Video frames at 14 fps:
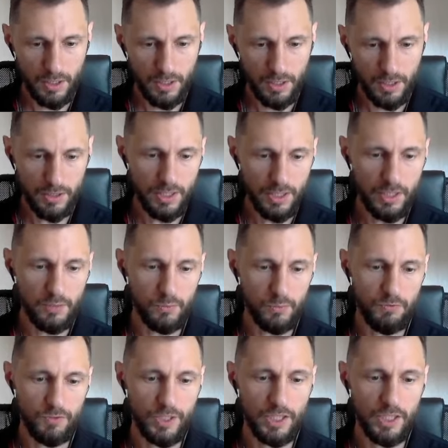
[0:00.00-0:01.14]
Then
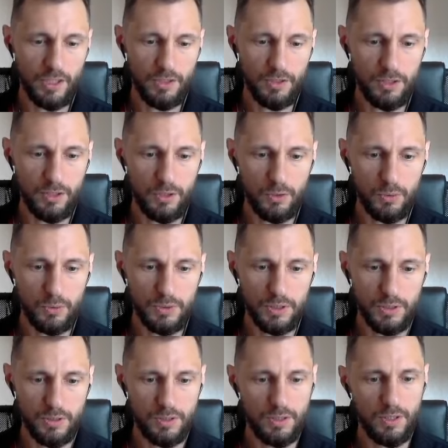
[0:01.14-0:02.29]
we've got a node
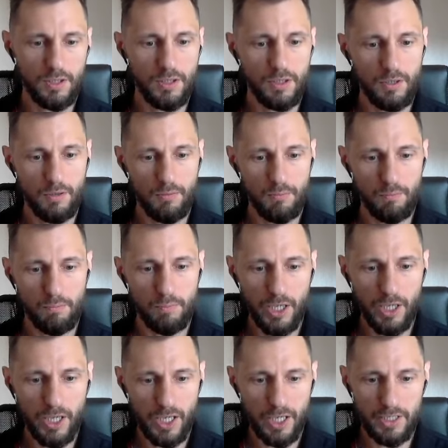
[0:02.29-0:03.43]

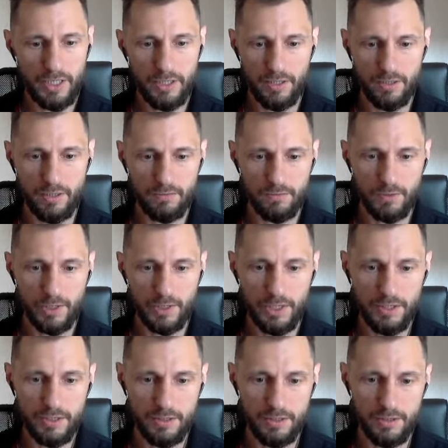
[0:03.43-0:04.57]
by
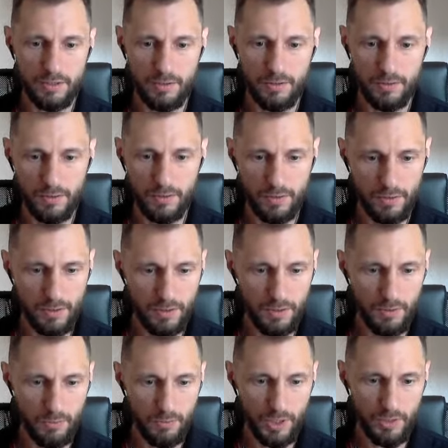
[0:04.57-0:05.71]
rate.
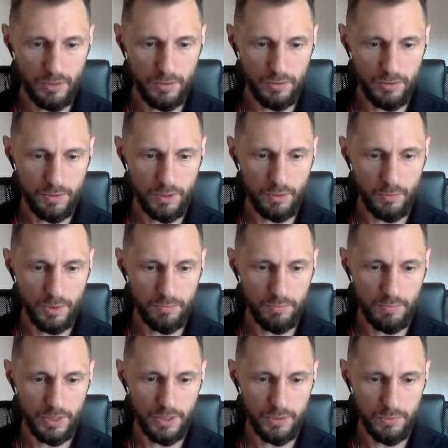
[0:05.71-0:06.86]
Well, you know what?
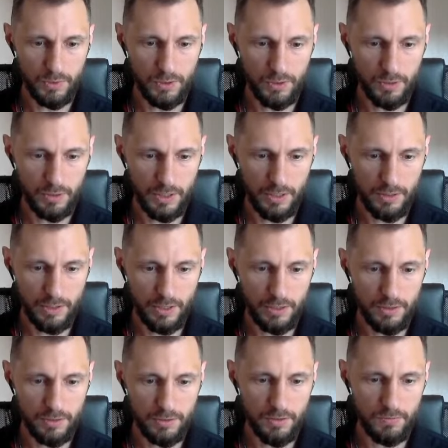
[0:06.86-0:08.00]
Might as well go ahead and add
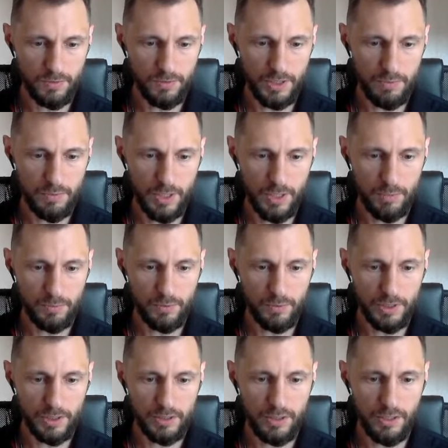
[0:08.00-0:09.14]
it to the phrase map
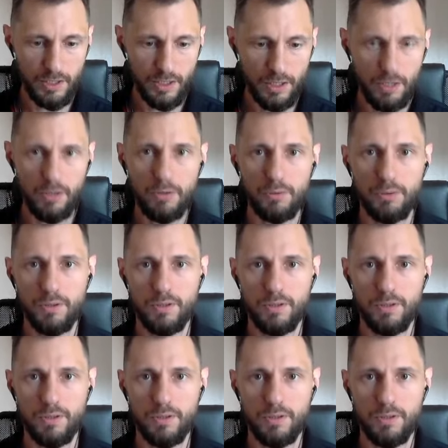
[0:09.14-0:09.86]
right now.